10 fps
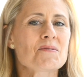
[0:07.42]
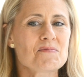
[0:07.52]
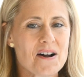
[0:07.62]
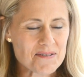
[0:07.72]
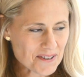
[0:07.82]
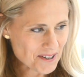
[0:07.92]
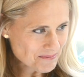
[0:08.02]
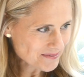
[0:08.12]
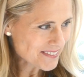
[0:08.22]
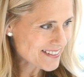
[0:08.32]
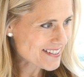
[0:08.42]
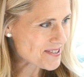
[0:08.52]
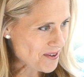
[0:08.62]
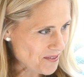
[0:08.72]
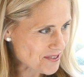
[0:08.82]
Welcome to
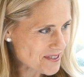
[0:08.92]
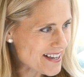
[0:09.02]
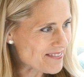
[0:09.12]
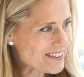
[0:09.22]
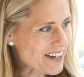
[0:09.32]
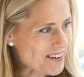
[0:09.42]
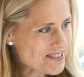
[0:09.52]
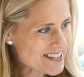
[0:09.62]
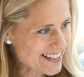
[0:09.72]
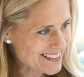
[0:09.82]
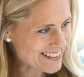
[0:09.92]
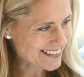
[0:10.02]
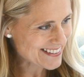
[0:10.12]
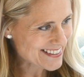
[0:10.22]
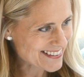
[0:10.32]
Soulful 7
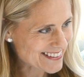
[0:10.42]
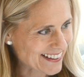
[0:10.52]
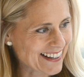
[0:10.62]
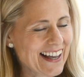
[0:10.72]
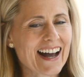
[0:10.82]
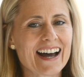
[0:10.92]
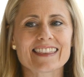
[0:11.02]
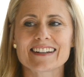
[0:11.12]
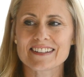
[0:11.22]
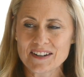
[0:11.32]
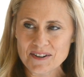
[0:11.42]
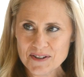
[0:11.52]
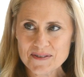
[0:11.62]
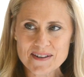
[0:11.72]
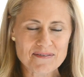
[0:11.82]
Conversations. I'd like to
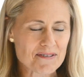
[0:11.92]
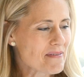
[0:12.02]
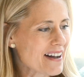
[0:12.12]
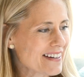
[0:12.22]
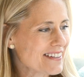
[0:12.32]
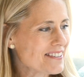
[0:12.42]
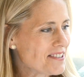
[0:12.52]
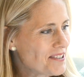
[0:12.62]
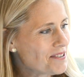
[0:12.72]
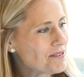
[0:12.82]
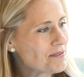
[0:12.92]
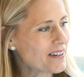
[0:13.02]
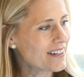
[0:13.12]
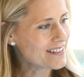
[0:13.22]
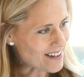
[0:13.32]
introduce everybody to
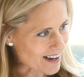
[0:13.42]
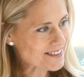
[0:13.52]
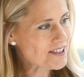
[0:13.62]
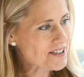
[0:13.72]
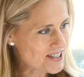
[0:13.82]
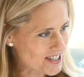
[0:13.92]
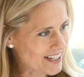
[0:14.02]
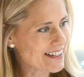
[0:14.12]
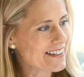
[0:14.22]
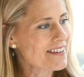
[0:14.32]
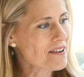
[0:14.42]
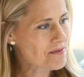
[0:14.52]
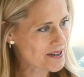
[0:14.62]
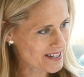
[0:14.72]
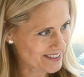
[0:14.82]
Dr. Jean
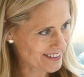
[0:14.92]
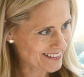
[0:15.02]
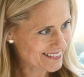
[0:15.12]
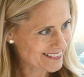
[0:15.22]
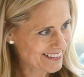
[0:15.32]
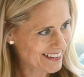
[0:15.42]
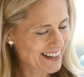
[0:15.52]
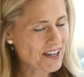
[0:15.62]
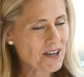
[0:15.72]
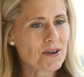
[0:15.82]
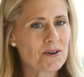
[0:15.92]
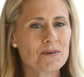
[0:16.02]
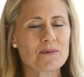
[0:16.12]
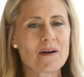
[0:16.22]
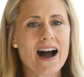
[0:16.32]
Regen,
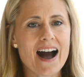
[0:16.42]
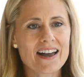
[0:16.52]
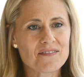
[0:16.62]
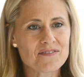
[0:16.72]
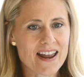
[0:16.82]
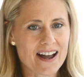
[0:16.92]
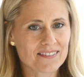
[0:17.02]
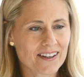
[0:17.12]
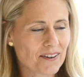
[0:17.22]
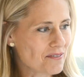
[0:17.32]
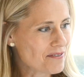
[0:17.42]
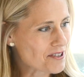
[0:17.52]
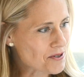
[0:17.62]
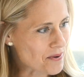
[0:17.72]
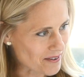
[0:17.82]
who I have now known for
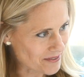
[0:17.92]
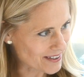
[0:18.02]
12